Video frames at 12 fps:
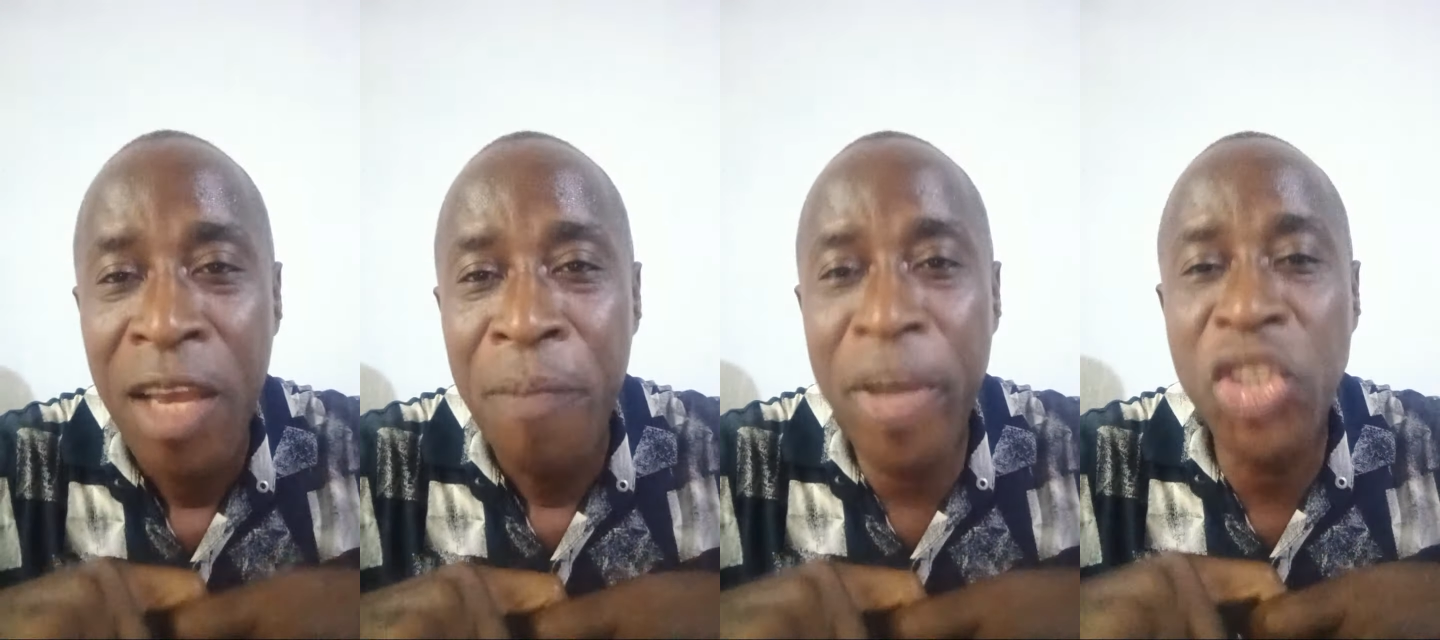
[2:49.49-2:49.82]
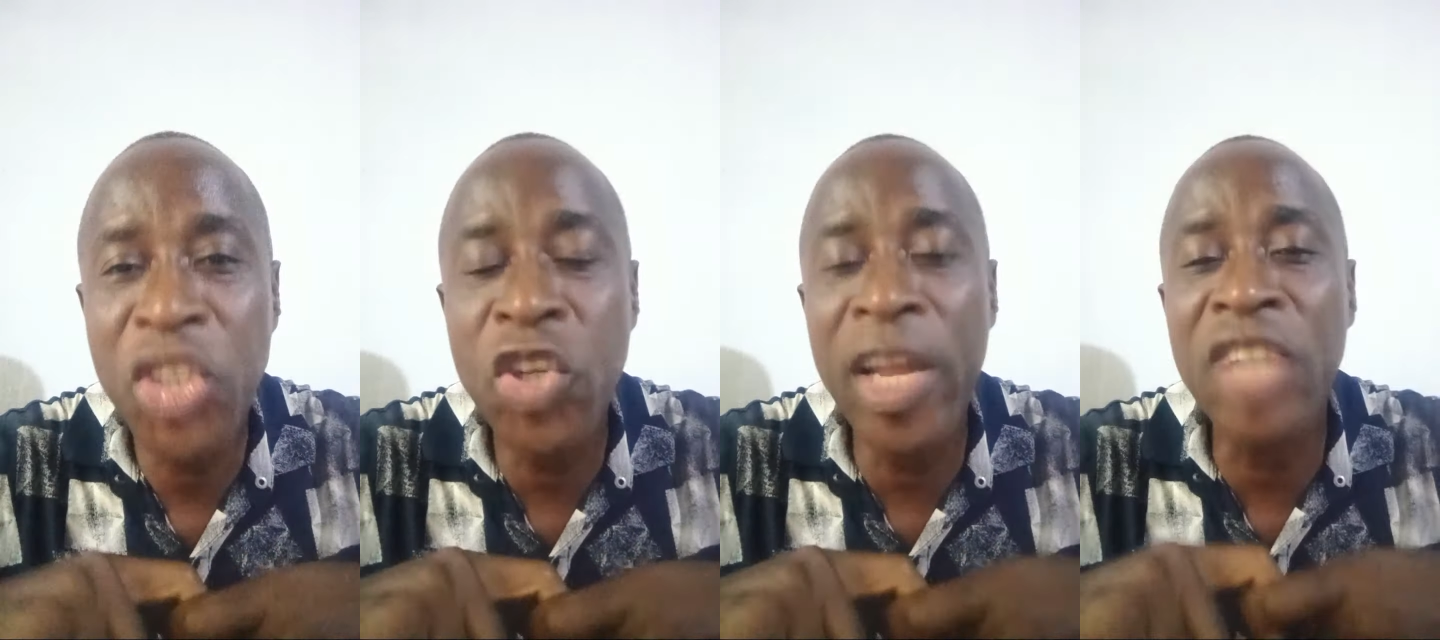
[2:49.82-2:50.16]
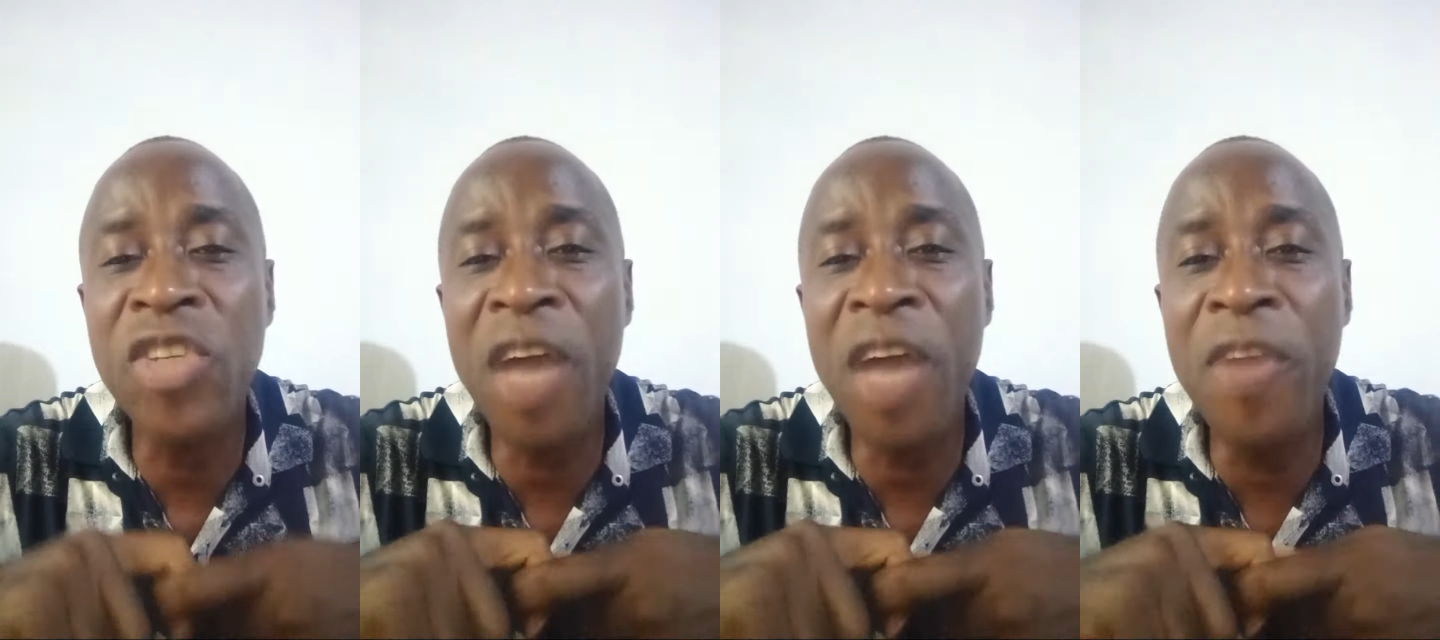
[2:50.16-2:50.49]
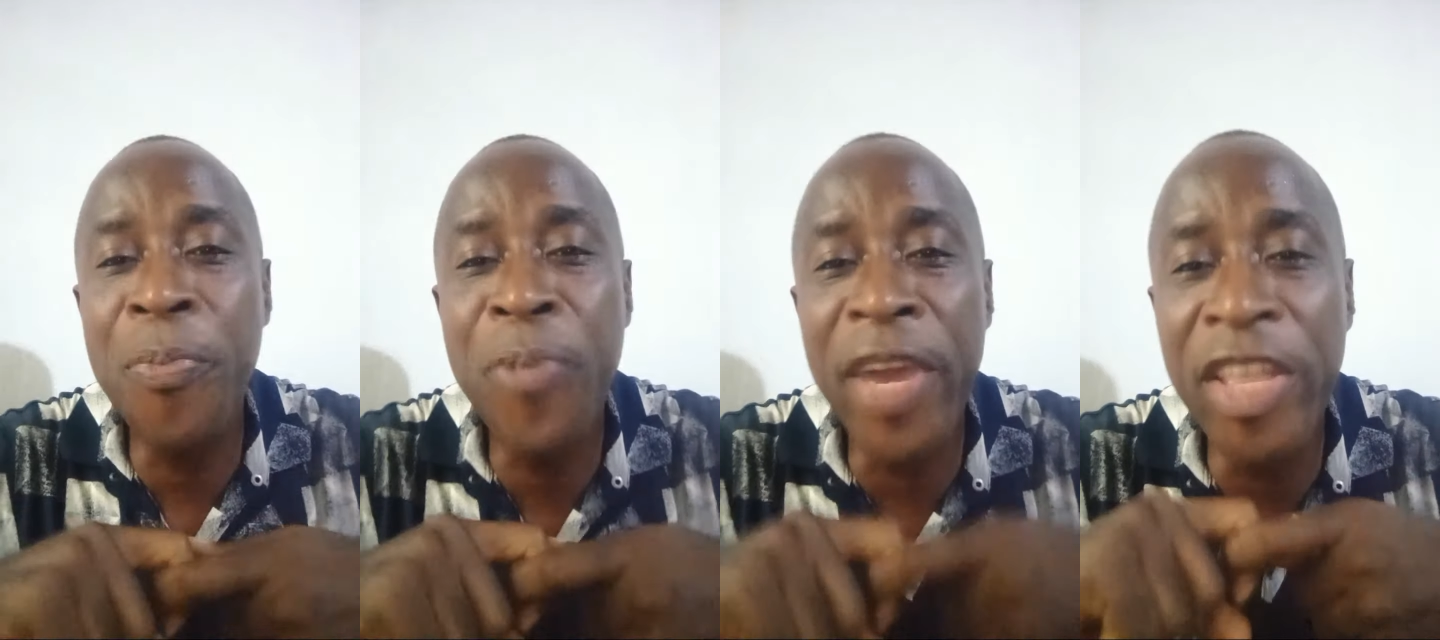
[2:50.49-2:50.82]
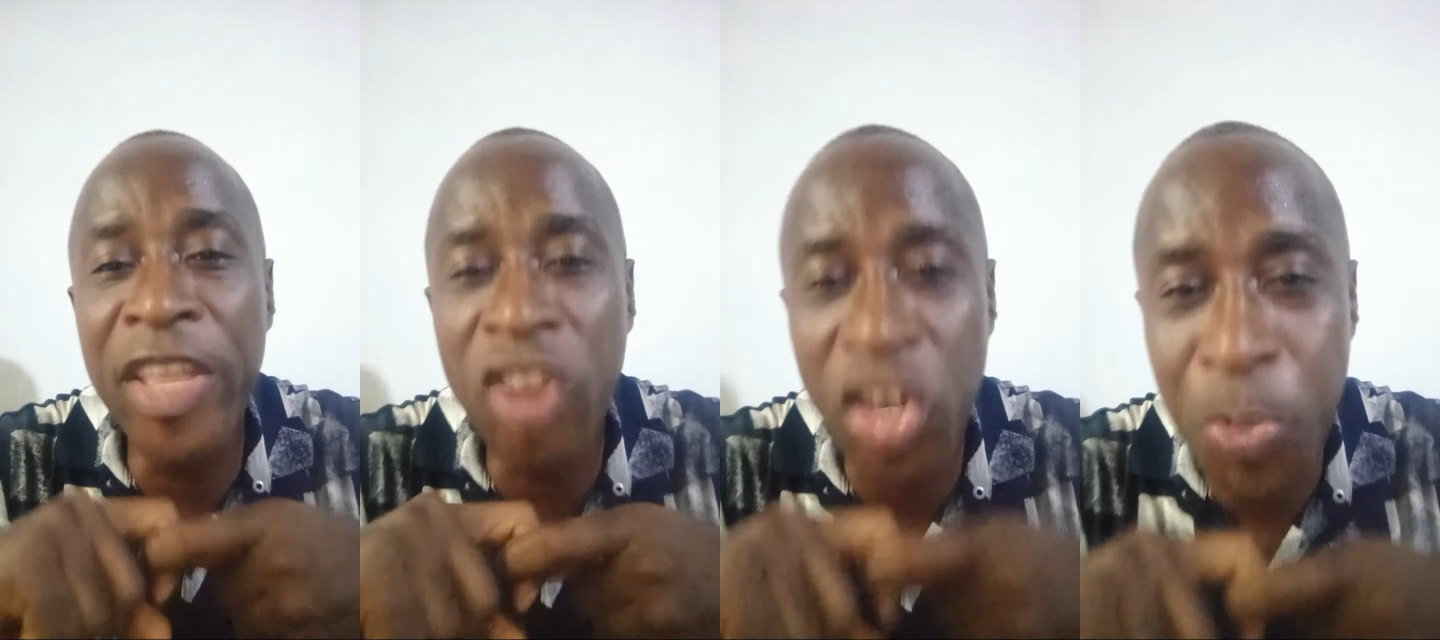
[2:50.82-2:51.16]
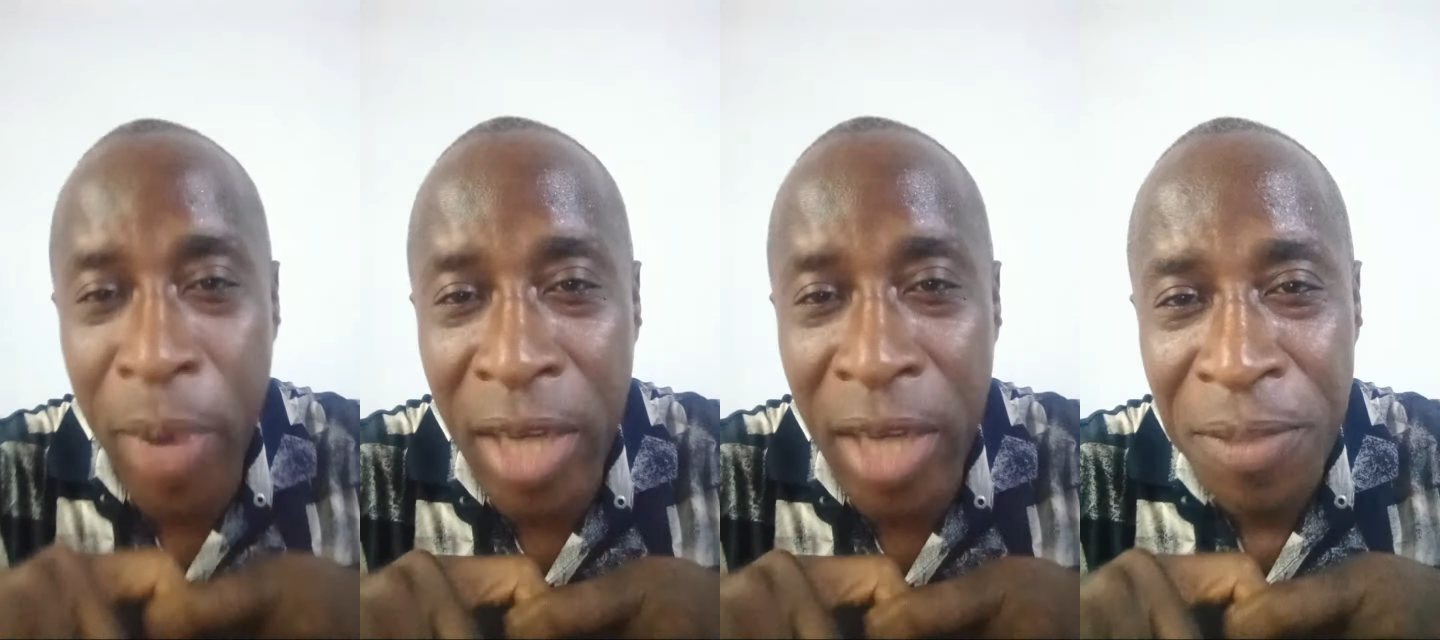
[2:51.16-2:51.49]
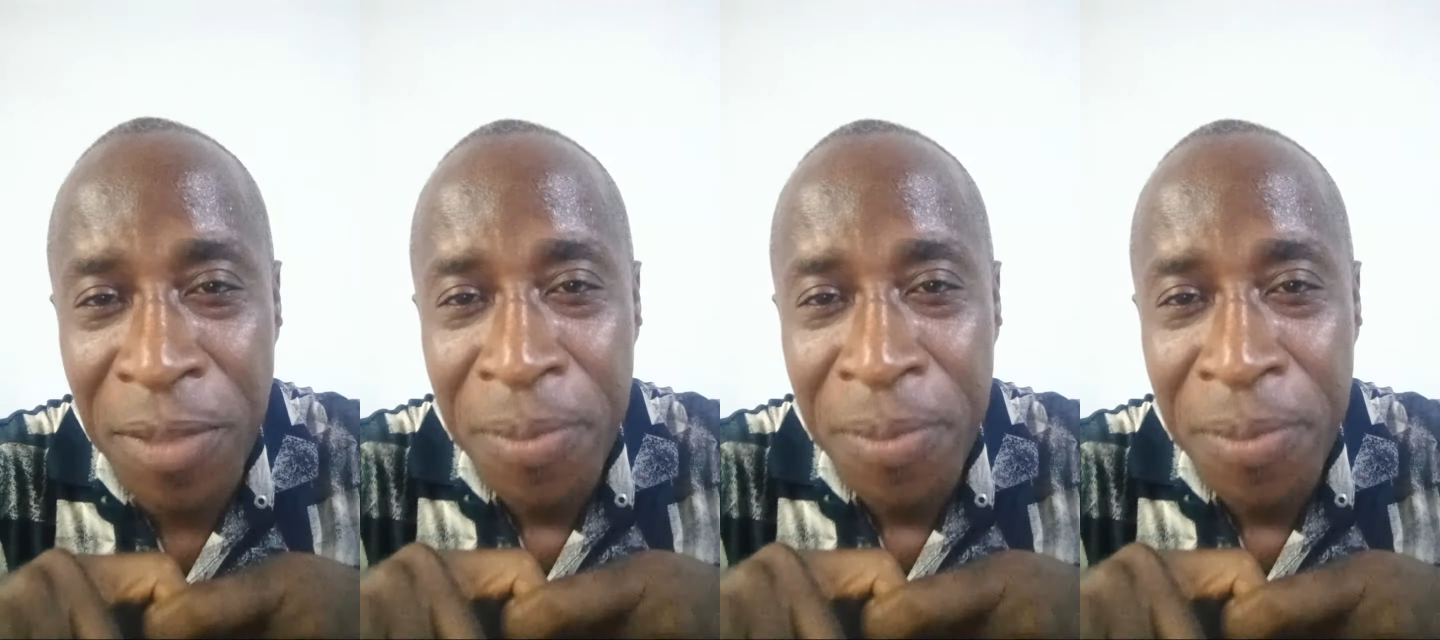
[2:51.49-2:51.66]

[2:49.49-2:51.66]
Make sure that you have a praying husband.